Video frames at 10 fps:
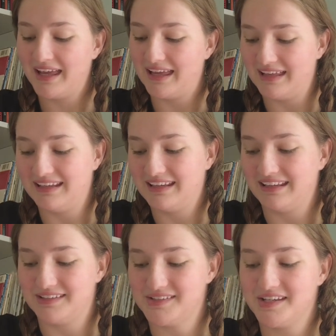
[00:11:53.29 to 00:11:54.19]
And it
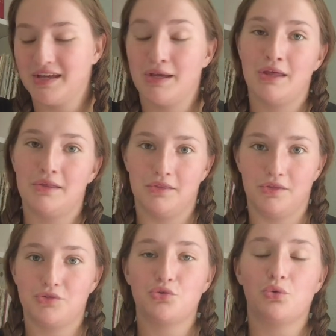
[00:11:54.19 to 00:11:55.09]
is the
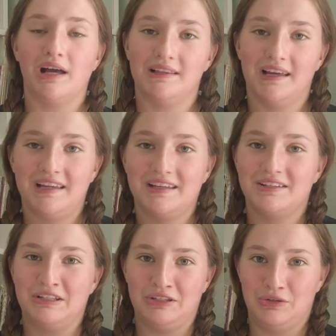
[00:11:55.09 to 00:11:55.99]
Twilight
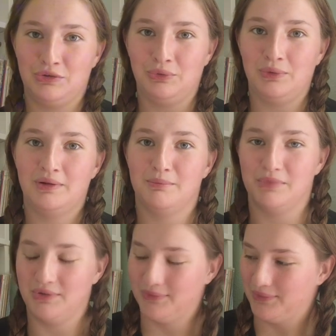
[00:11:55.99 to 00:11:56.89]
New
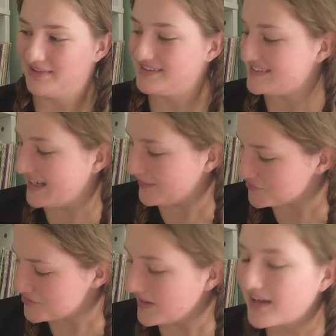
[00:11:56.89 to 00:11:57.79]
Moon
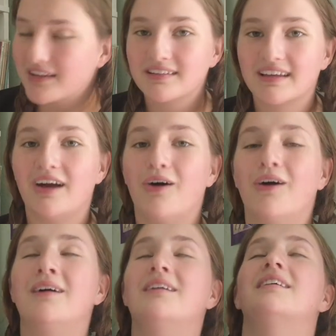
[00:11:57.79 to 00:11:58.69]
soundtrack
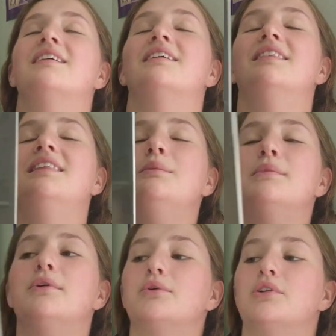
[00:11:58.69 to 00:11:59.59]
on the
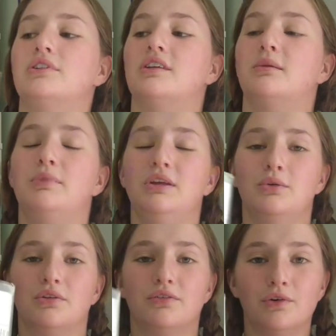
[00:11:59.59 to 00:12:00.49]
most
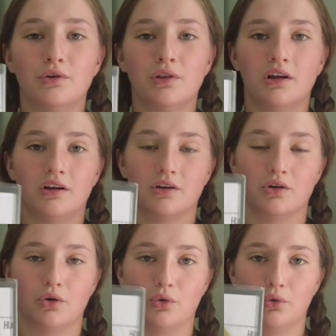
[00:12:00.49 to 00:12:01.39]
beautiful
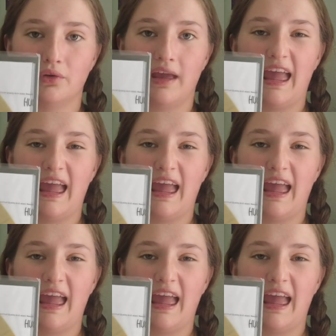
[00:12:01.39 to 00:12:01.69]
gold